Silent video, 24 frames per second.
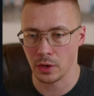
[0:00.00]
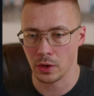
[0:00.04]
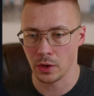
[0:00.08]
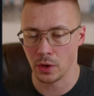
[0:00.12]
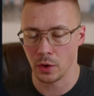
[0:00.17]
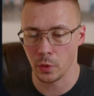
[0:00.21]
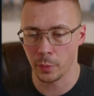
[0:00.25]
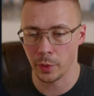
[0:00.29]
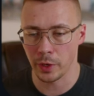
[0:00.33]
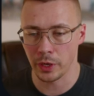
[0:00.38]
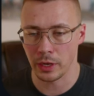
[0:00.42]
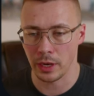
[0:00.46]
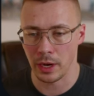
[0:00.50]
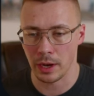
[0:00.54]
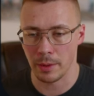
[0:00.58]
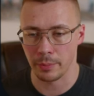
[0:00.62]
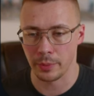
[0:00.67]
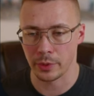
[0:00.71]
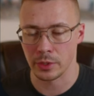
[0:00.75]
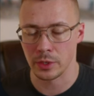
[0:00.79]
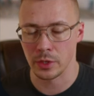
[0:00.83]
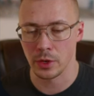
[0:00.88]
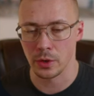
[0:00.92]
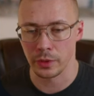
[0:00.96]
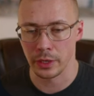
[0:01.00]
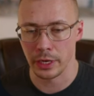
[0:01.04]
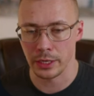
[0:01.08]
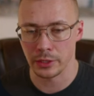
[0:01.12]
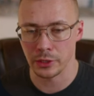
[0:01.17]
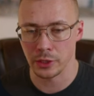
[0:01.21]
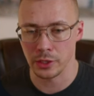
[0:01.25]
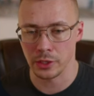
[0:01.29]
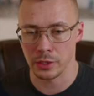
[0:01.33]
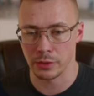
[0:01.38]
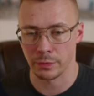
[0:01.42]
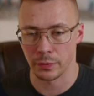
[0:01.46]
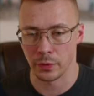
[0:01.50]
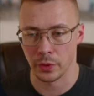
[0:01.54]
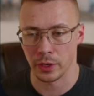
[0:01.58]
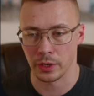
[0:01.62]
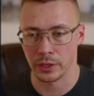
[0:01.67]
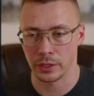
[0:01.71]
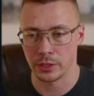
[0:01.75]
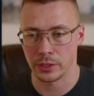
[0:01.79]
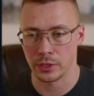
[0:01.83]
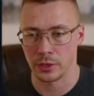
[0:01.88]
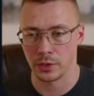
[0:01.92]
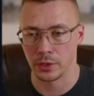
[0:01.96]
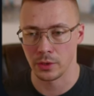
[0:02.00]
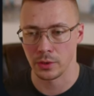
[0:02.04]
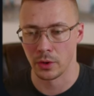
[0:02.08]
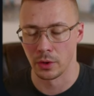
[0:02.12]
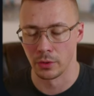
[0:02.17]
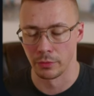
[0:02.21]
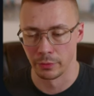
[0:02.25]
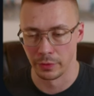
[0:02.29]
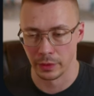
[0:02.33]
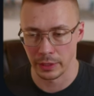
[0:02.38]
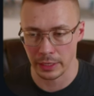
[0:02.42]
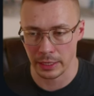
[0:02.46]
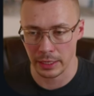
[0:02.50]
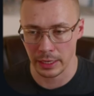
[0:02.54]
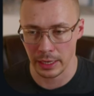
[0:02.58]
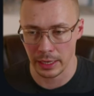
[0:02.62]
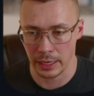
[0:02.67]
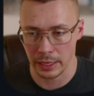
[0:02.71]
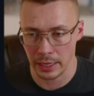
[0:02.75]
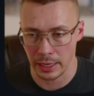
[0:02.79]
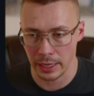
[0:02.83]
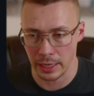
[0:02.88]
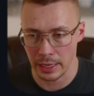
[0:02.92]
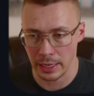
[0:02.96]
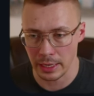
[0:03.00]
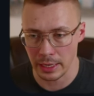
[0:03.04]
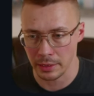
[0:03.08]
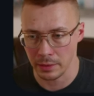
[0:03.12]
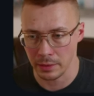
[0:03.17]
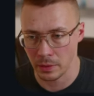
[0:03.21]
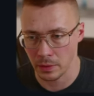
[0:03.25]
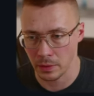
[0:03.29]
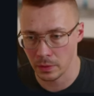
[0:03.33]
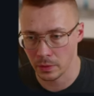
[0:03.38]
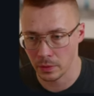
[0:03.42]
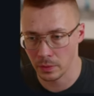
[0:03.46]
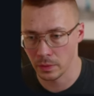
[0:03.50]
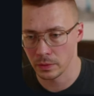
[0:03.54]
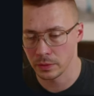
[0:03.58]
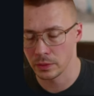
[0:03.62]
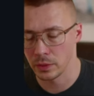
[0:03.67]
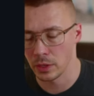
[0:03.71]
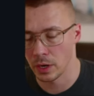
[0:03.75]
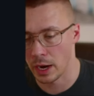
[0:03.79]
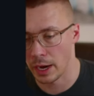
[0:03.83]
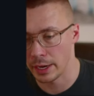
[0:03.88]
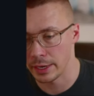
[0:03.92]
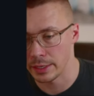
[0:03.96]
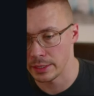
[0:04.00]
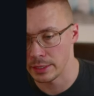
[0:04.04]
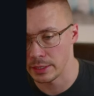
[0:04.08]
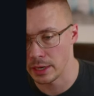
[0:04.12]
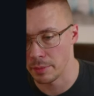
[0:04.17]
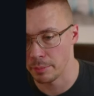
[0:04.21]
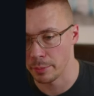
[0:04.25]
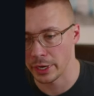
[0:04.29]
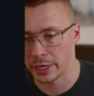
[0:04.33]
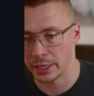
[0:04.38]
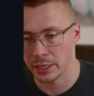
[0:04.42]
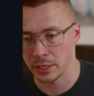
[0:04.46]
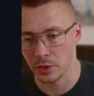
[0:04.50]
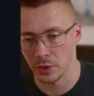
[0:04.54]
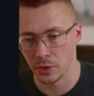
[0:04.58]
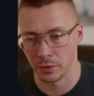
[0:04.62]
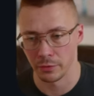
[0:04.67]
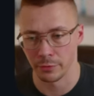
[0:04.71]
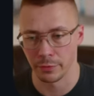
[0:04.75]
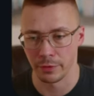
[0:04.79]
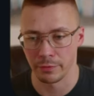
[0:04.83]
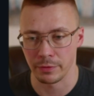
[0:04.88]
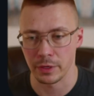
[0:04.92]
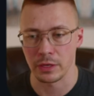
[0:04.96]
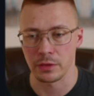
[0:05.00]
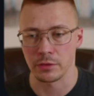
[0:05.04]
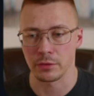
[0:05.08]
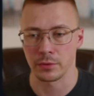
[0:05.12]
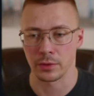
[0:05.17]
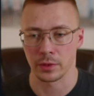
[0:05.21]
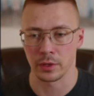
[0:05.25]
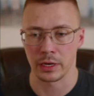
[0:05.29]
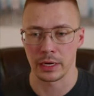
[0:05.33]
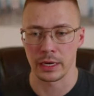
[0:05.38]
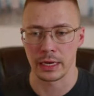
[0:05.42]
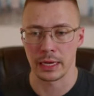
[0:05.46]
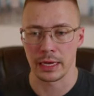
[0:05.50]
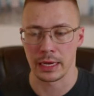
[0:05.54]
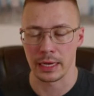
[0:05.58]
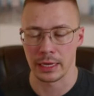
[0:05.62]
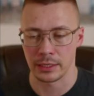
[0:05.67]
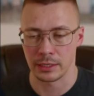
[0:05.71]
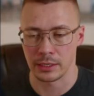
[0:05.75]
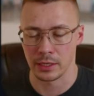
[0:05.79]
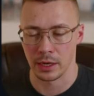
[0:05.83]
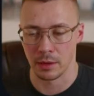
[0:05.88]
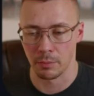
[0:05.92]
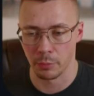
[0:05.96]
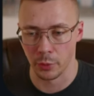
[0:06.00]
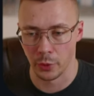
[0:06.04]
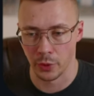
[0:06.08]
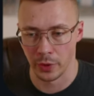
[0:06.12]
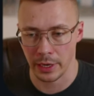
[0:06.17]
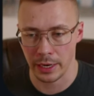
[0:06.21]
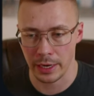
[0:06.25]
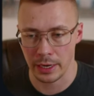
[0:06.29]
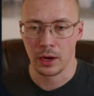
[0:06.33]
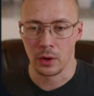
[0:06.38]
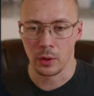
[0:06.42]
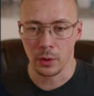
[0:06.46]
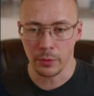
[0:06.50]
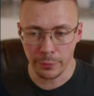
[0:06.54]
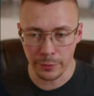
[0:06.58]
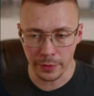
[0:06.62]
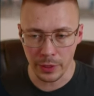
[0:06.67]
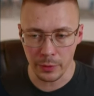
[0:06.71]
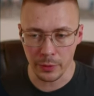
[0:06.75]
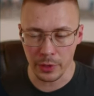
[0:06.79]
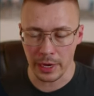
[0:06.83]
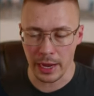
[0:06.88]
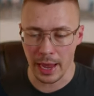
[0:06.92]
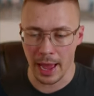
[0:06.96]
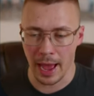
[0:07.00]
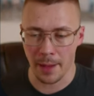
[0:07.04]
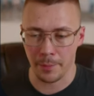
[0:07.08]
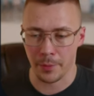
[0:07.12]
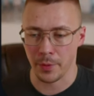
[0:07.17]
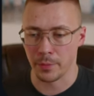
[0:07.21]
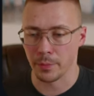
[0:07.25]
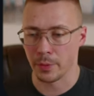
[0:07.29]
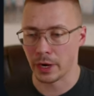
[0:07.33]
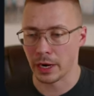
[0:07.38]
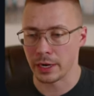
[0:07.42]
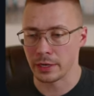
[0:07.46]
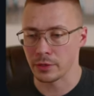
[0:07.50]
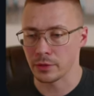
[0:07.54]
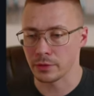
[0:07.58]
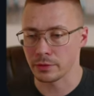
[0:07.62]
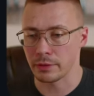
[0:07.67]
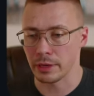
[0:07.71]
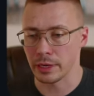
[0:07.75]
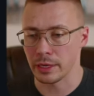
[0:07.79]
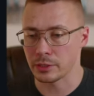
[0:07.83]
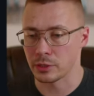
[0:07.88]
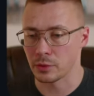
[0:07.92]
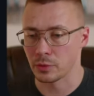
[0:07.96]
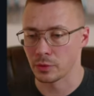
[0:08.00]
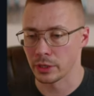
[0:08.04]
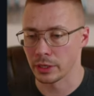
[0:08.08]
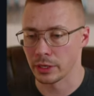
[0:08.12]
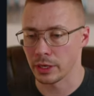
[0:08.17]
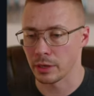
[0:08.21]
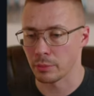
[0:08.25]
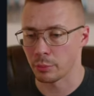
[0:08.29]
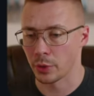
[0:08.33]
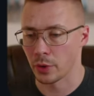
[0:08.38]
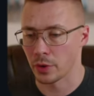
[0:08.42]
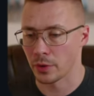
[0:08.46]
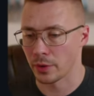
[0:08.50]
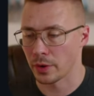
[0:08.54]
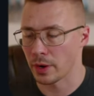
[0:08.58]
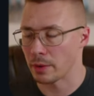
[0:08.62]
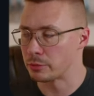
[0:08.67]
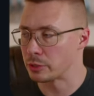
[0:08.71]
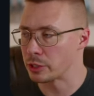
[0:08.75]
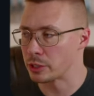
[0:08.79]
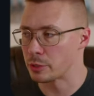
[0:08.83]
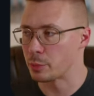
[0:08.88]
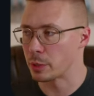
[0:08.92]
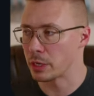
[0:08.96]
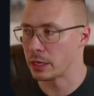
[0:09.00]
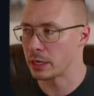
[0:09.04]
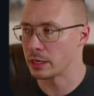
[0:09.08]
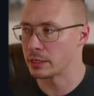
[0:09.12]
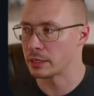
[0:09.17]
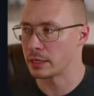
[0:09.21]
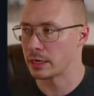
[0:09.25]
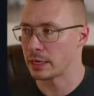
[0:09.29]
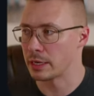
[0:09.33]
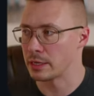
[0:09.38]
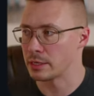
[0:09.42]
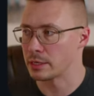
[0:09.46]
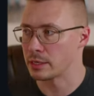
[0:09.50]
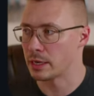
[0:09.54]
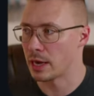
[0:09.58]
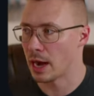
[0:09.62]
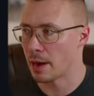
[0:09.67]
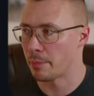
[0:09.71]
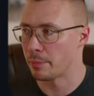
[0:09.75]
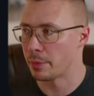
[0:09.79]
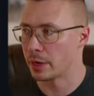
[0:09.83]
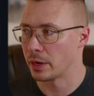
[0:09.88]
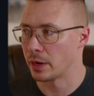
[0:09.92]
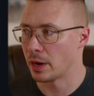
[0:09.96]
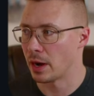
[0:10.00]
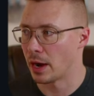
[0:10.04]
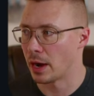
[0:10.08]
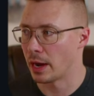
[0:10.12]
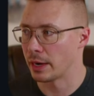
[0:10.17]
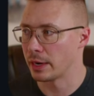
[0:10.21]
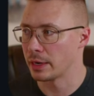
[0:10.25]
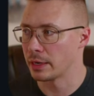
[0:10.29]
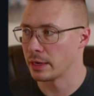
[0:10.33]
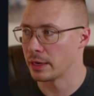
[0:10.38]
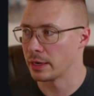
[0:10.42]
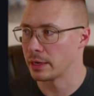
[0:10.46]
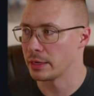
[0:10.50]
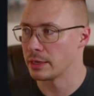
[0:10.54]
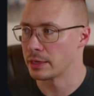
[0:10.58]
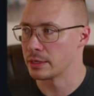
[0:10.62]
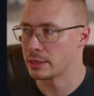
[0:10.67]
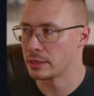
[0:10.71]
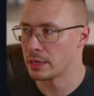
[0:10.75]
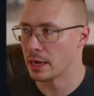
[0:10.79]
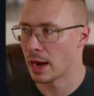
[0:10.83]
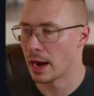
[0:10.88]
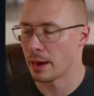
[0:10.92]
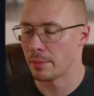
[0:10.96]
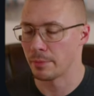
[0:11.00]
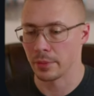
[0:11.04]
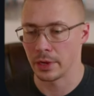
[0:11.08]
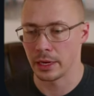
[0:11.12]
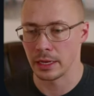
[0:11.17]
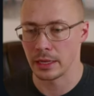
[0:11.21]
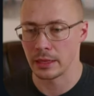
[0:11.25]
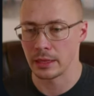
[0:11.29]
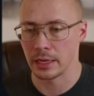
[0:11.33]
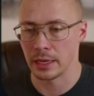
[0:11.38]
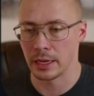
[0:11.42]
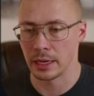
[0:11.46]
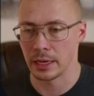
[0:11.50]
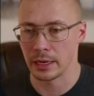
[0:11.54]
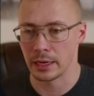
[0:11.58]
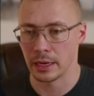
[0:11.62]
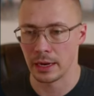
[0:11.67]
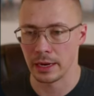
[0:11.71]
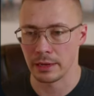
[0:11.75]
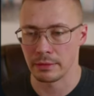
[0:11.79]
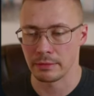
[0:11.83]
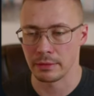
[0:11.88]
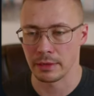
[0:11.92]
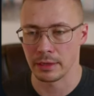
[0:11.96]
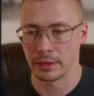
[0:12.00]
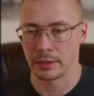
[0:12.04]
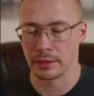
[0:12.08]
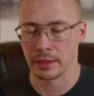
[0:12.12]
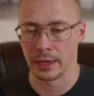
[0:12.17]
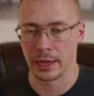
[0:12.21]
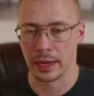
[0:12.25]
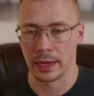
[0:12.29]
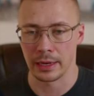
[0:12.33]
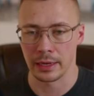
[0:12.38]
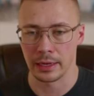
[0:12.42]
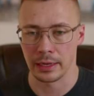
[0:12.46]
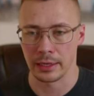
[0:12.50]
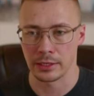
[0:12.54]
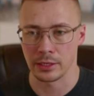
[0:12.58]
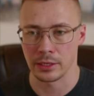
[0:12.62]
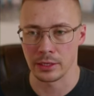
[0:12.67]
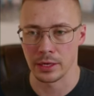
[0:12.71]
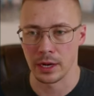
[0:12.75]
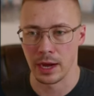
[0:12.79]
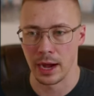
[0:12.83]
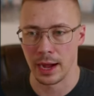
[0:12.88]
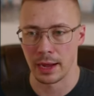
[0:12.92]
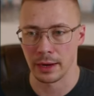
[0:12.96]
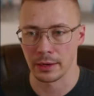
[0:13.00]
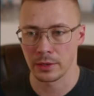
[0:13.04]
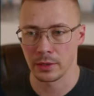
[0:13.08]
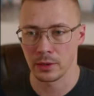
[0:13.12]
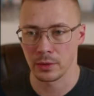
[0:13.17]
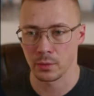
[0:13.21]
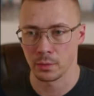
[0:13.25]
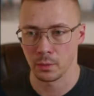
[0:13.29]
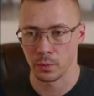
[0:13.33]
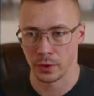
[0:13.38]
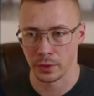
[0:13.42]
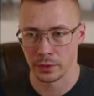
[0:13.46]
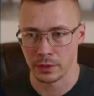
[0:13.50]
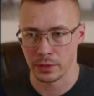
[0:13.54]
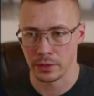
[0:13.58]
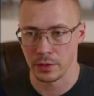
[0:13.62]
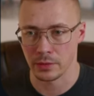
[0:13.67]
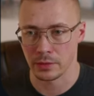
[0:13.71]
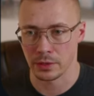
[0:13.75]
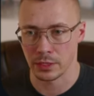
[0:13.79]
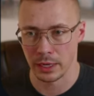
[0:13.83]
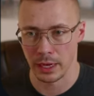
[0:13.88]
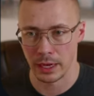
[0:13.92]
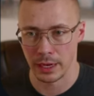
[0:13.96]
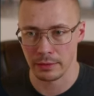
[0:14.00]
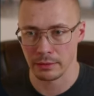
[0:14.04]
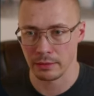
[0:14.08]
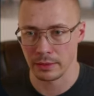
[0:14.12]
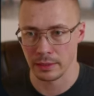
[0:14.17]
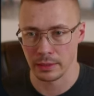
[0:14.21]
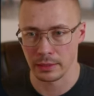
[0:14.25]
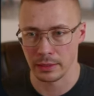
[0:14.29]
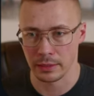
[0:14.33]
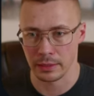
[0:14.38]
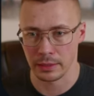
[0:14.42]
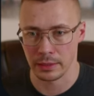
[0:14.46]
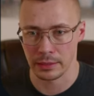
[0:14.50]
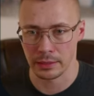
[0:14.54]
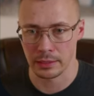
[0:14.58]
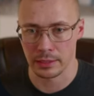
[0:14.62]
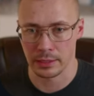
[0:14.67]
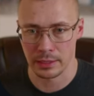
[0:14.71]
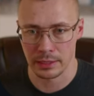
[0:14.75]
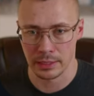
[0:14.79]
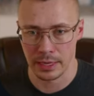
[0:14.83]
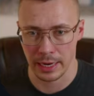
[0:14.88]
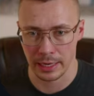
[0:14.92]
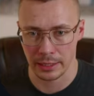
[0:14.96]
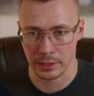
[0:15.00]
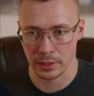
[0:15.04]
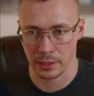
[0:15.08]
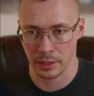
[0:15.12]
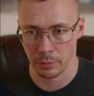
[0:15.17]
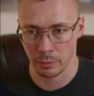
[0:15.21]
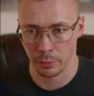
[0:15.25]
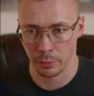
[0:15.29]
opened up donations for it to hopefully get a audit done by Cure fifty-three at some point. Hopefully it would happen, but I do think it's a really good program. Just because it has not been audited does not mean that I think that it's not worth using. I think that this is an excellent